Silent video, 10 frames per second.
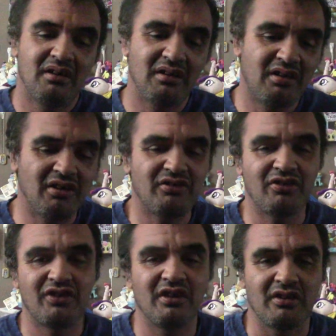Here's the
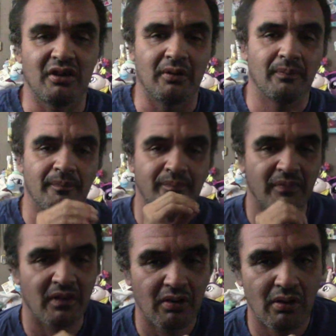thing, though.
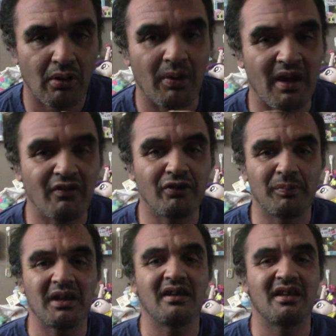Whoever's
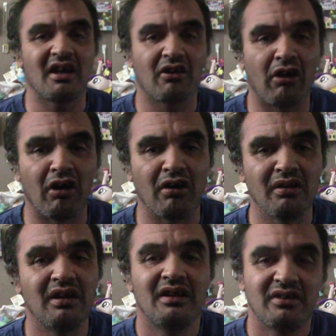making that call